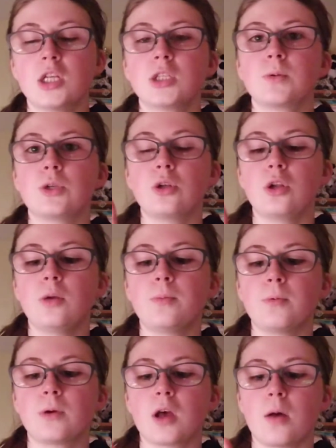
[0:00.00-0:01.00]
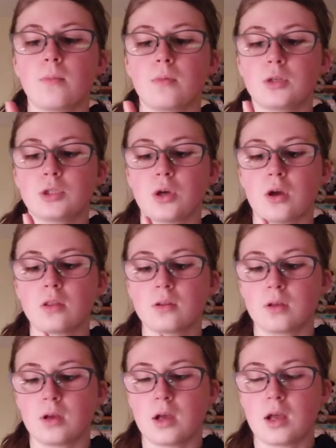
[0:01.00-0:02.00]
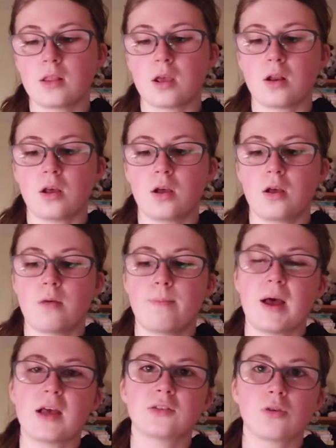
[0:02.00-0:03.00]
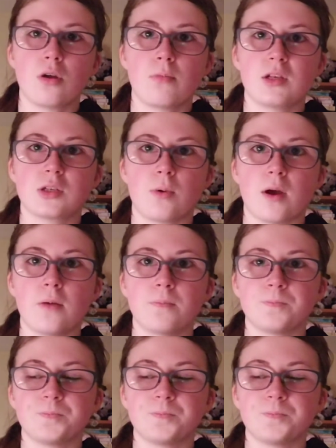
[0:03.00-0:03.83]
so we do a loop, we come down and then past Conway Square.